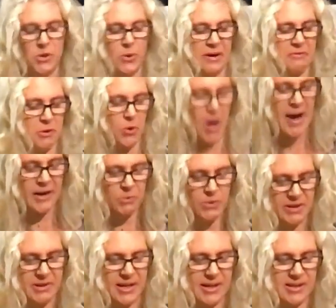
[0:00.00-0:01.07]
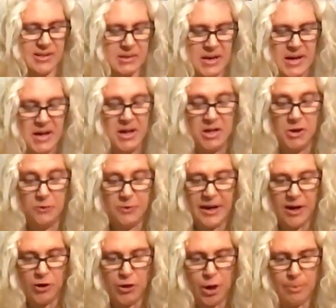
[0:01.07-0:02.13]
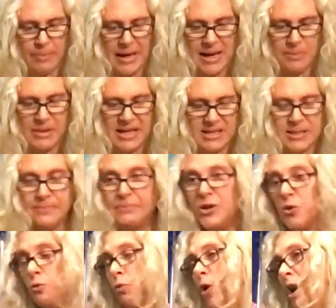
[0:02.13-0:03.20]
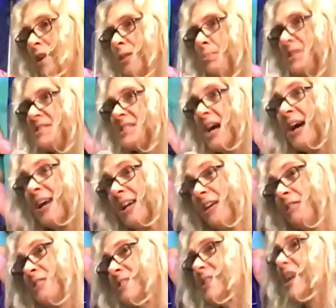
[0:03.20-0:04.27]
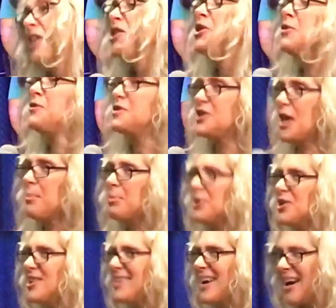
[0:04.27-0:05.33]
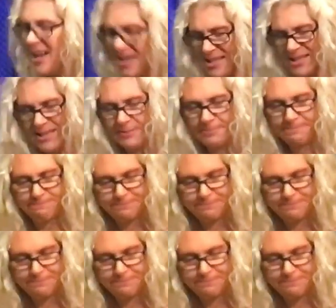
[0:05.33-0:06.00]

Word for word: You have cried with us. You've held our babies. You've walked beside us. You've shepherded us.